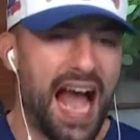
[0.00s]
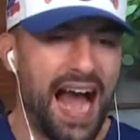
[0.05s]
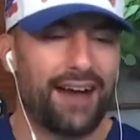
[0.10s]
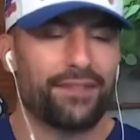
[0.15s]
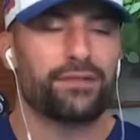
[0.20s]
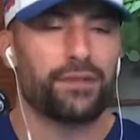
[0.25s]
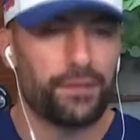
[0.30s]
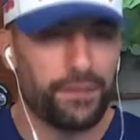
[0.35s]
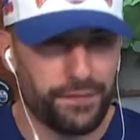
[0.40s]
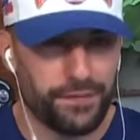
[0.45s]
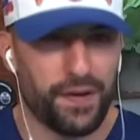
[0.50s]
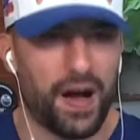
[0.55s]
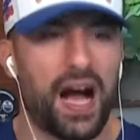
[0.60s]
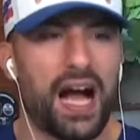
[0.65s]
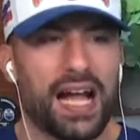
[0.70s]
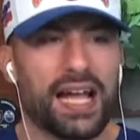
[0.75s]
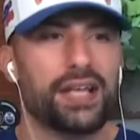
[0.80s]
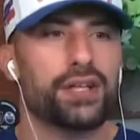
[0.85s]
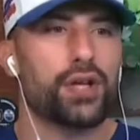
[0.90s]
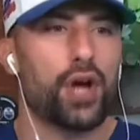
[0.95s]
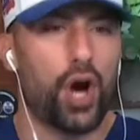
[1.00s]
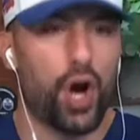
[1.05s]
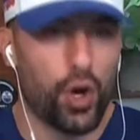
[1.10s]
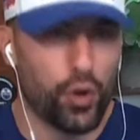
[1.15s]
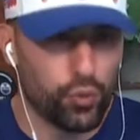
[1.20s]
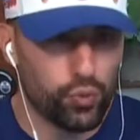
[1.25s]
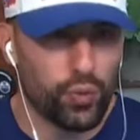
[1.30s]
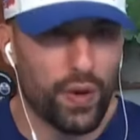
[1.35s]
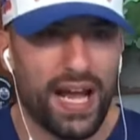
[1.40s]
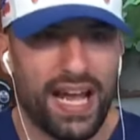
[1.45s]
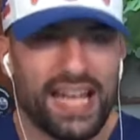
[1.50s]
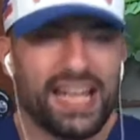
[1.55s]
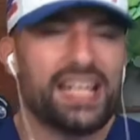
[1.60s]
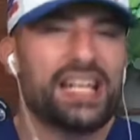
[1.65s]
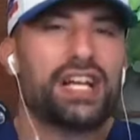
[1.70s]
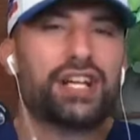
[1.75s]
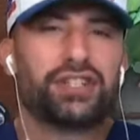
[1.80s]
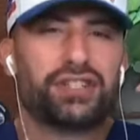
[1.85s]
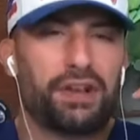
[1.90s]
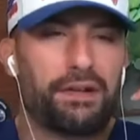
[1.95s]
have to find a
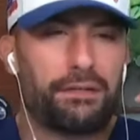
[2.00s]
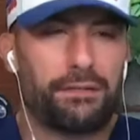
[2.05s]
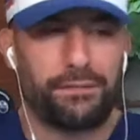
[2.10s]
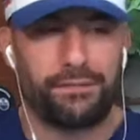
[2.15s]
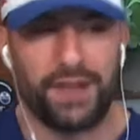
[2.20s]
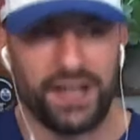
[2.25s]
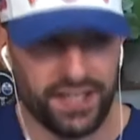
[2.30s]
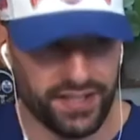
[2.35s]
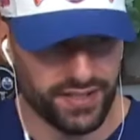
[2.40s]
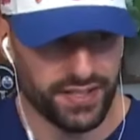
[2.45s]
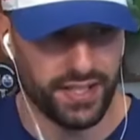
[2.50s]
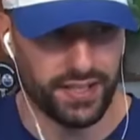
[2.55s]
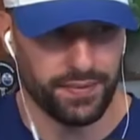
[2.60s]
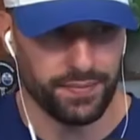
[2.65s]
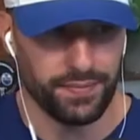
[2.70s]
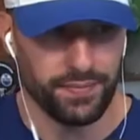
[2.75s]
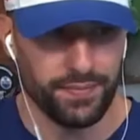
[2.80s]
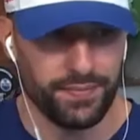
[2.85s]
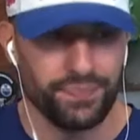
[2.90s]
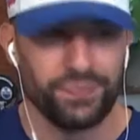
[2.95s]
way to fix it.